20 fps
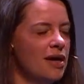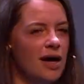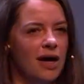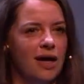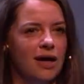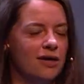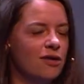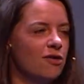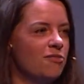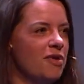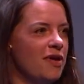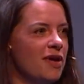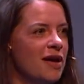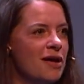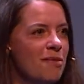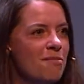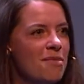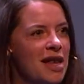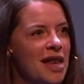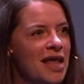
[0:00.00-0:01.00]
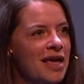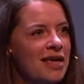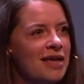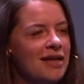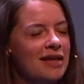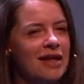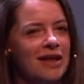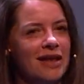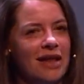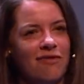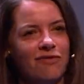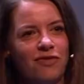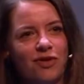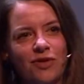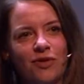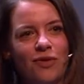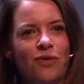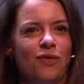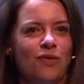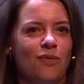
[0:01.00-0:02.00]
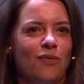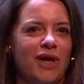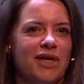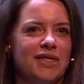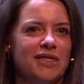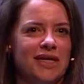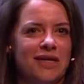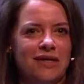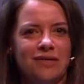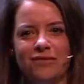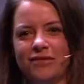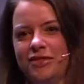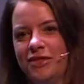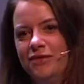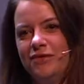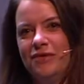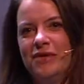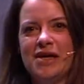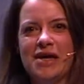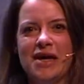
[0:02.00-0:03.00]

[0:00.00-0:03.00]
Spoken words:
It could be at a molecular level all the way down to